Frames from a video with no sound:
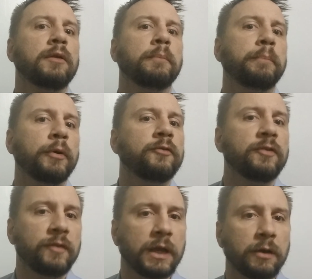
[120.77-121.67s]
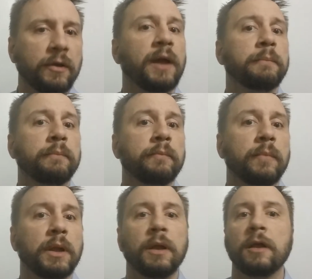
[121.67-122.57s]
to purchase the airtime.
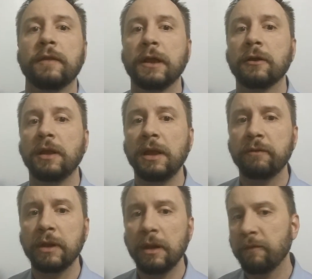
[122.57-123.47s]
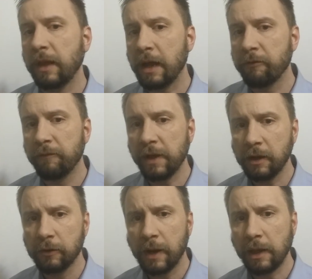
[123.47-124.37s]
They could even, if they have a
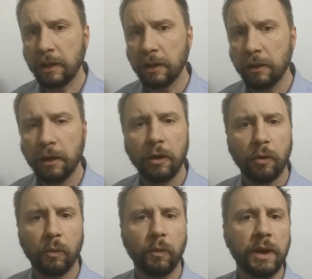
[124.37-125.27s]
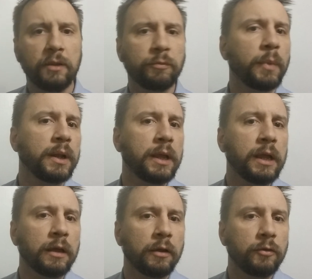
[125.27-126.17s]
vaguer idea, raise
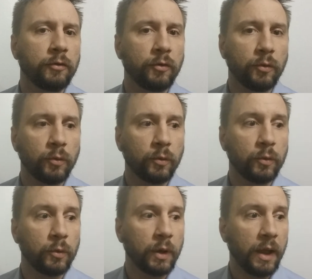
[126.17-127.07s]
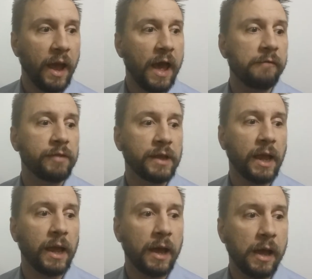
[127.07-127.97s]
money to have
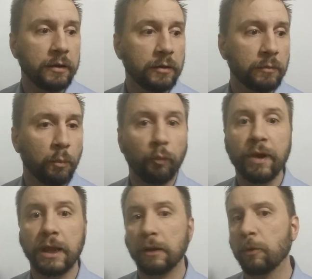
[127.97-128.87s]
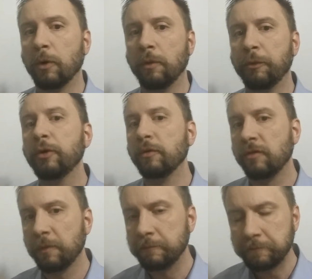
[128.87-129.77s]
the ad written or
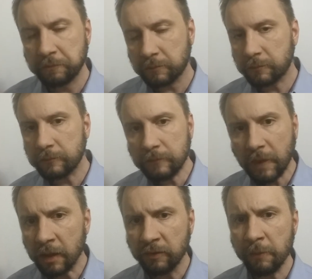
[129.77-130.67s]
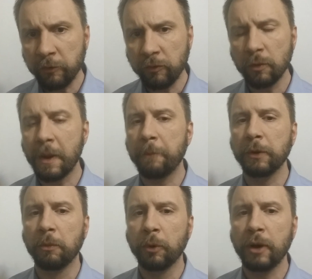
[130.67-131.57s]
produced. Same is true about
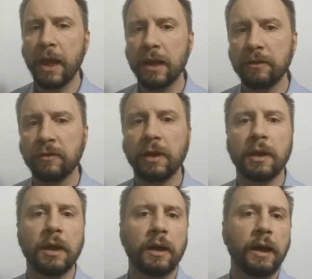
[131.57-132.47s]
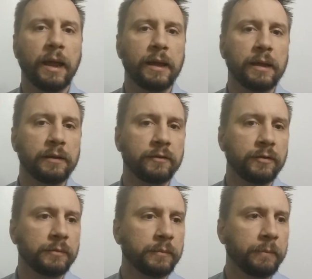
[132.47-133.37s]
billboard ads and